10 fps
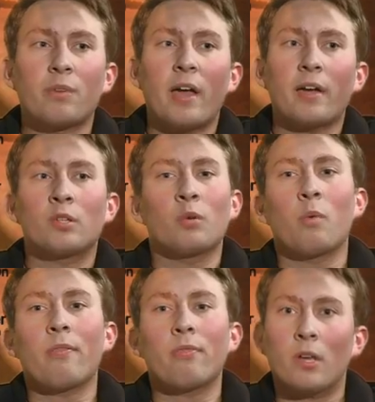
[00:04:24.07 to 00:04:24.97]
I actually
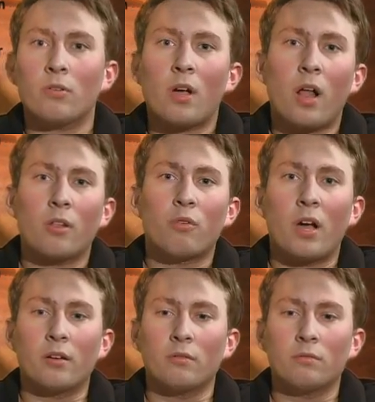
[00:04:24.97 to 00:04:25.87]
went there,
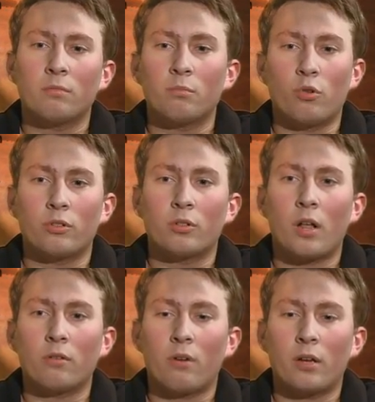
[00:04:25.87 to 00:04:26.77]
Colorado, Boulder,
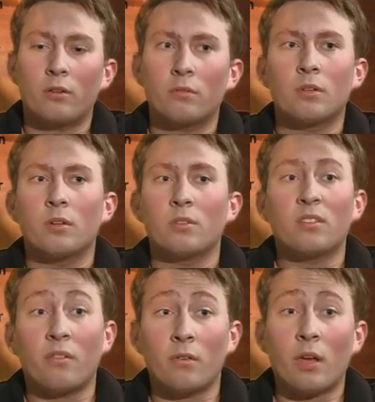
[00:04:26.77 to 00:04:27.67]
Colorado.
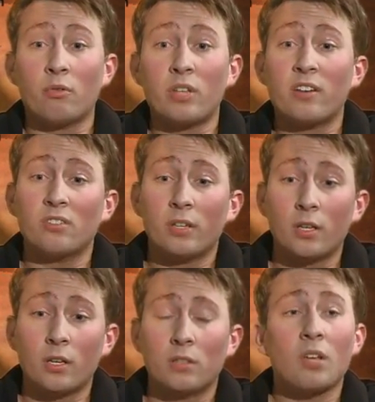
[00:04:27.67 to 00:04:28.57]
So it was actually
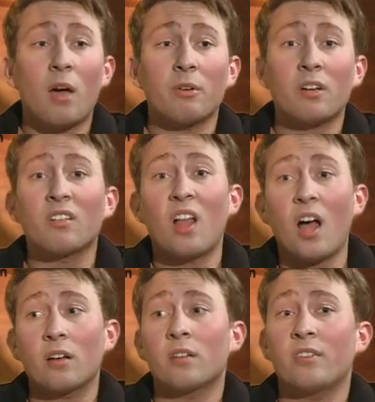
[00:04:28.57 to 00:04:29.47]
an atomic
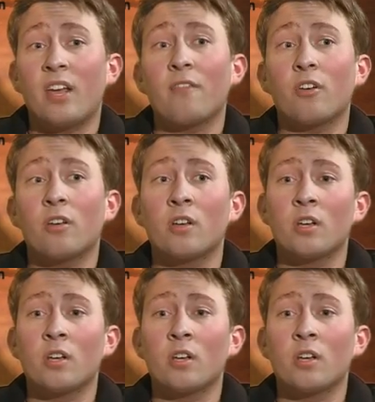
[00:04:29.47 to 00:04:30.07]
clock. They have